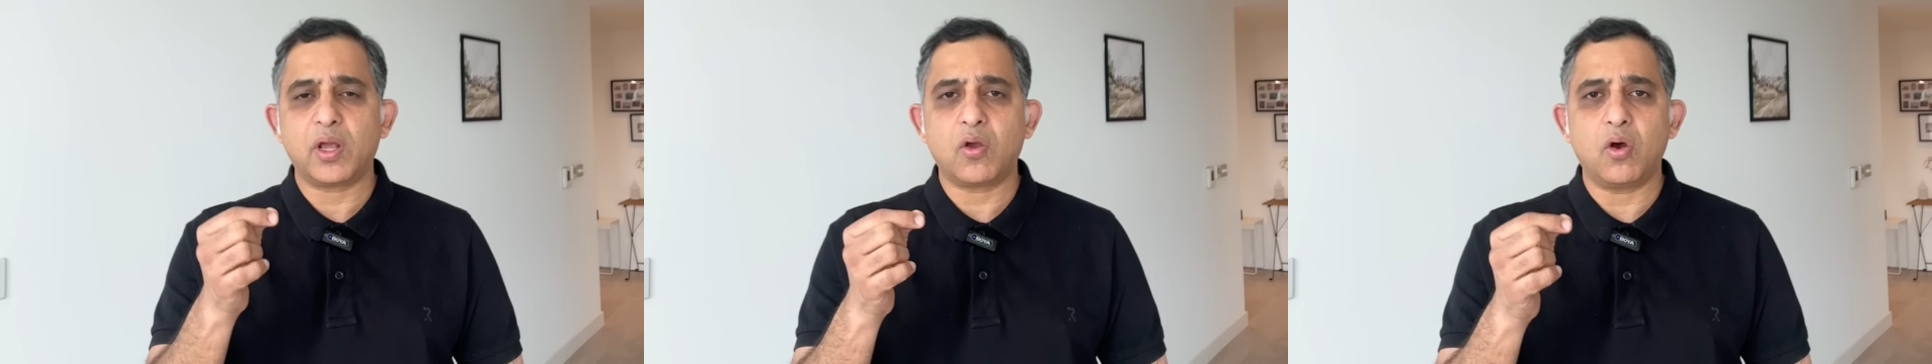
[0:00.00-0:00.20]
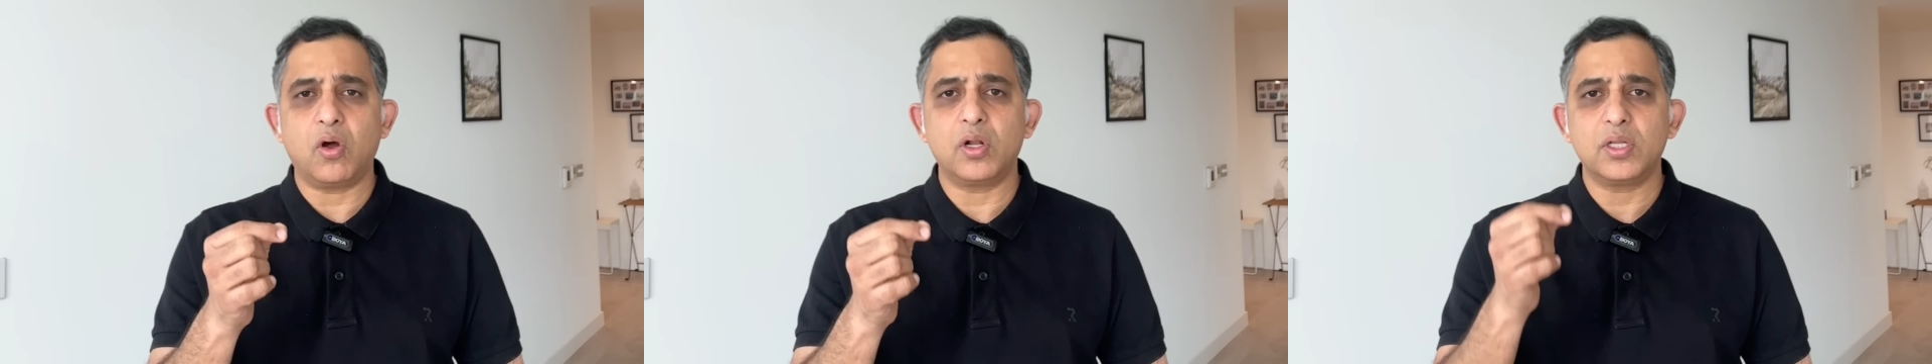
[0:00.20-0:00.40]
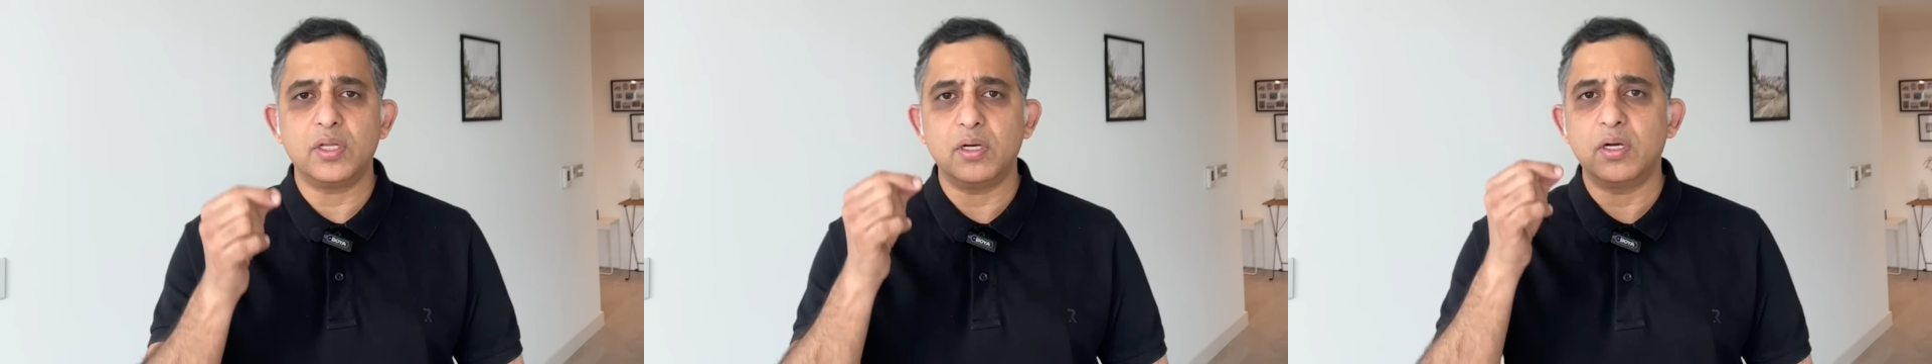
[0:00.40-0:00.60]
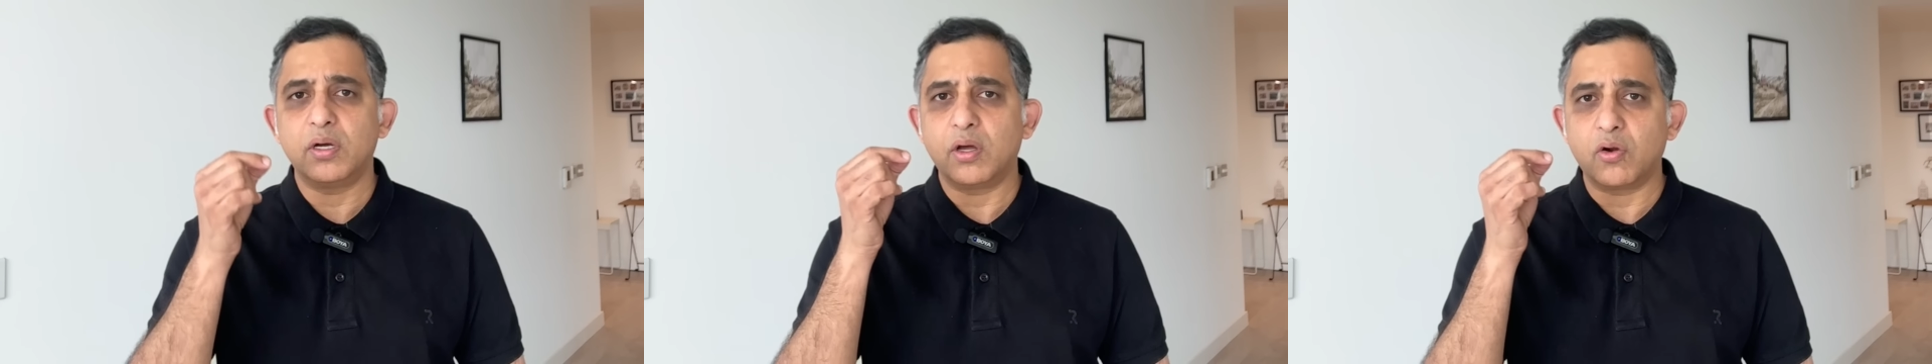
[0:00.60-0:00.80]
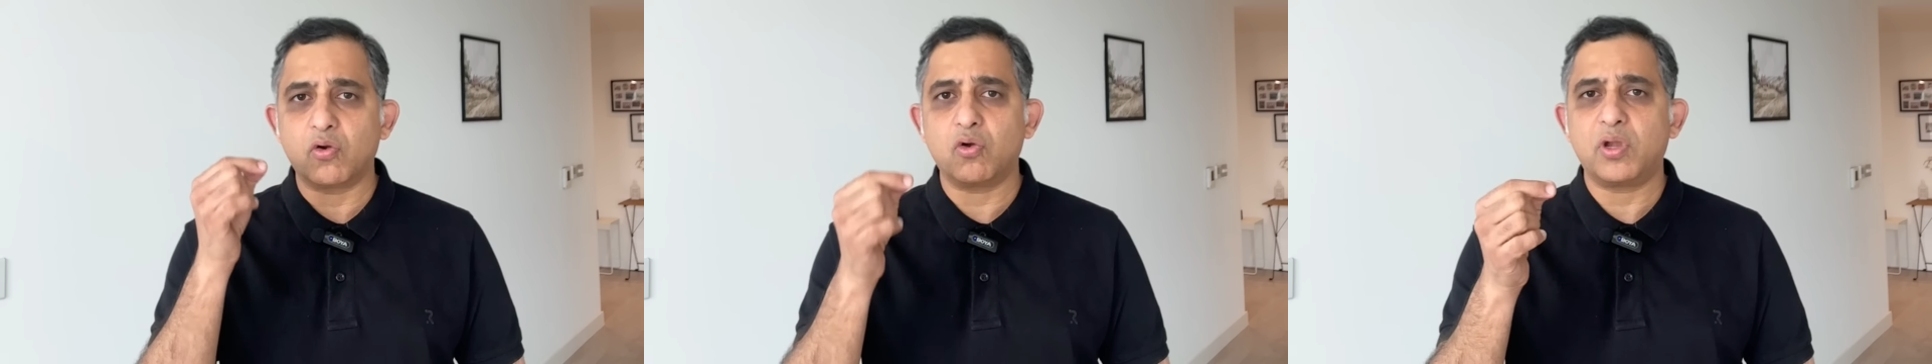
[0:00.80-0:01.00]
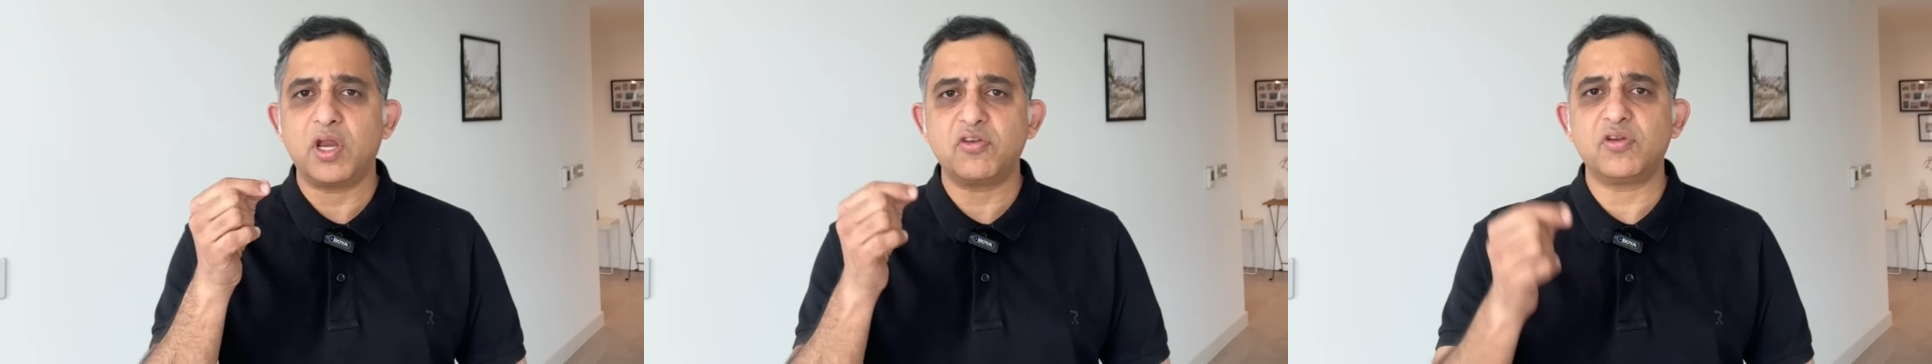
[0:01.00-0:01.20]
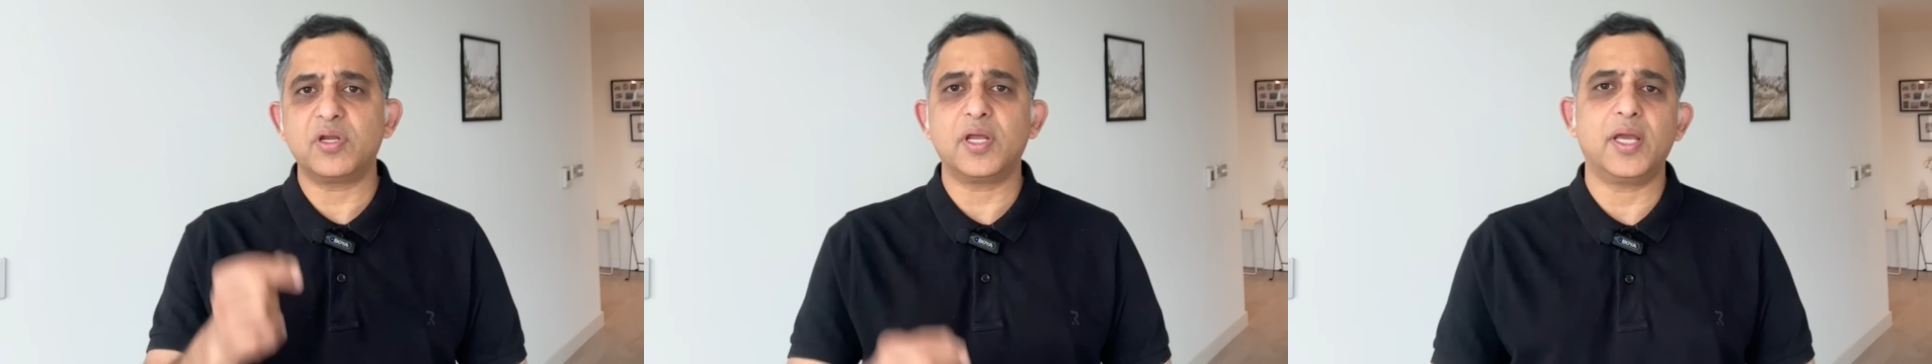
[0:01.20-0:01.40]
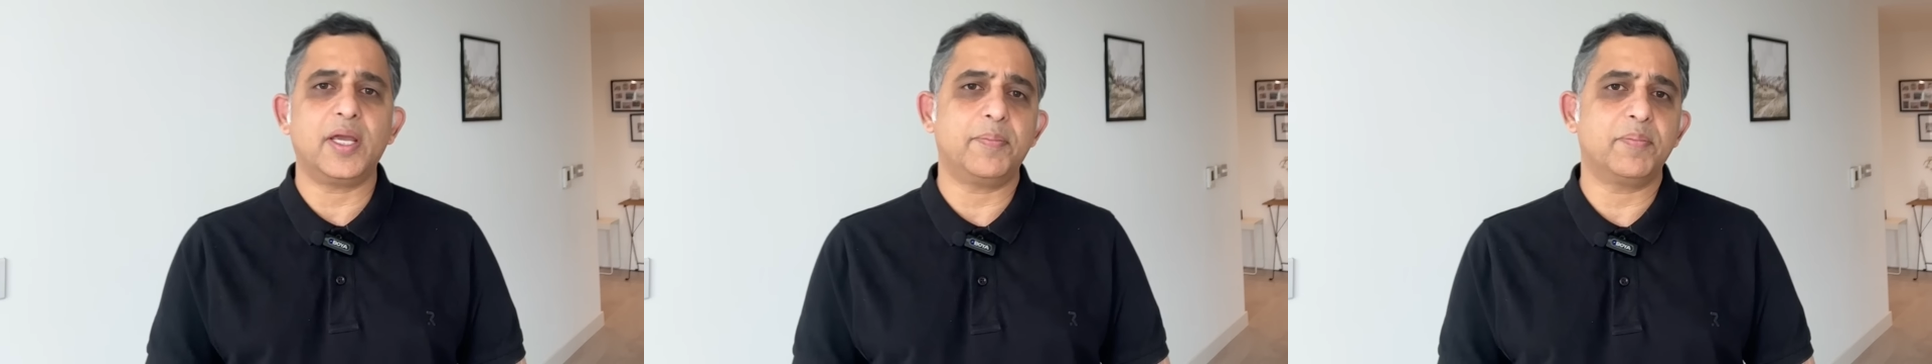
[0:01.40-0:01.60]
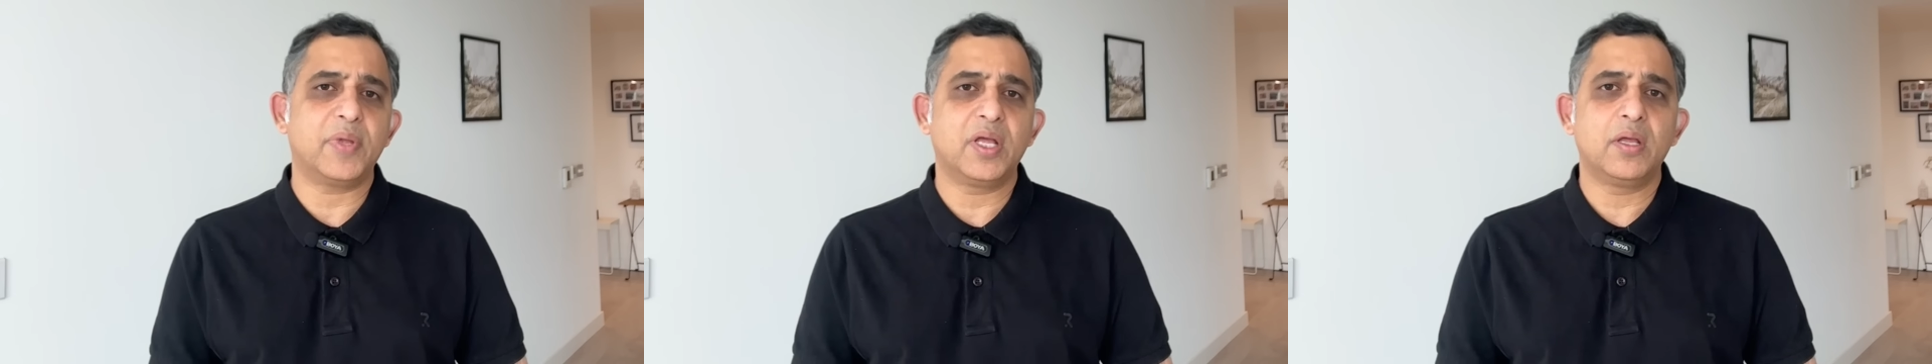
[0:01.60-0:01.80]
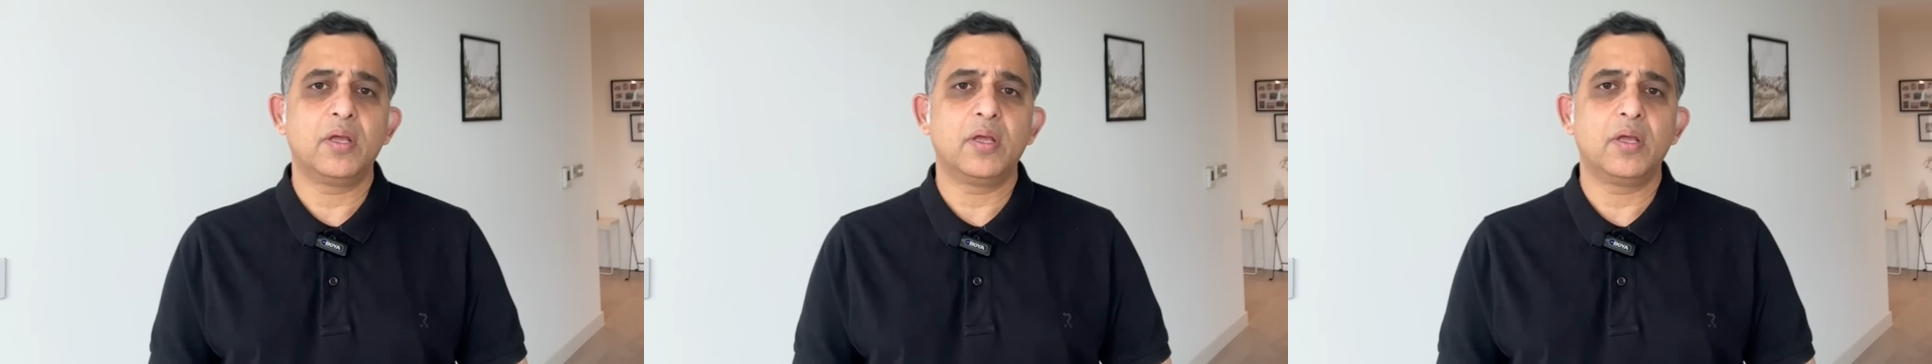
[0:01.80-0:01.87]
call the rotation game,